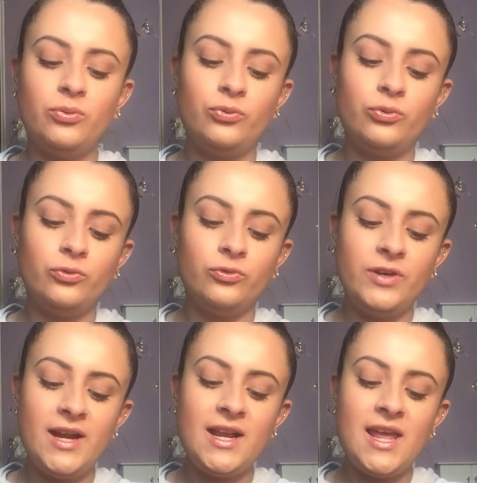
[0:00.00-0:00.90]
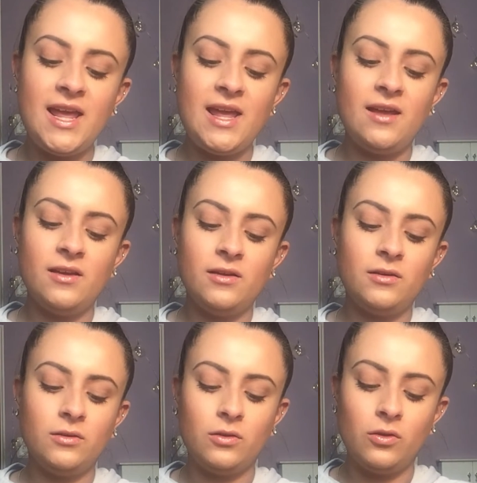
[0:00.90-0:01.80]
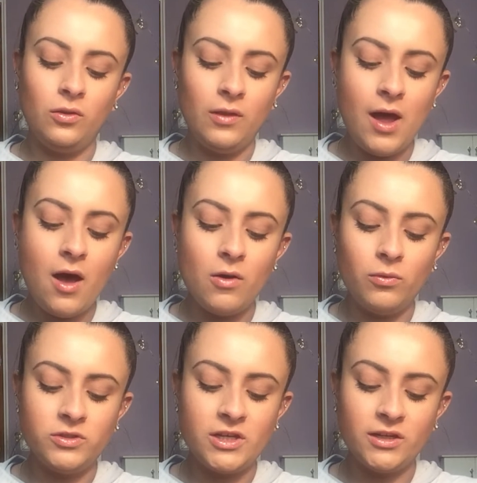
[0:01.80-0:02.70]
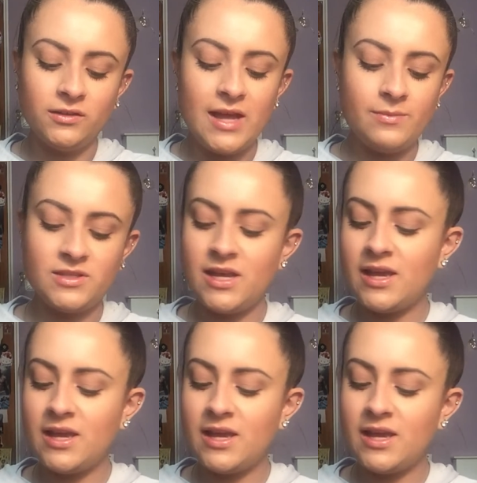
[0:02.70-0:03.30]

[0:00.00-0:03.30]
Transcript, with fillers: pretty glow to your lips.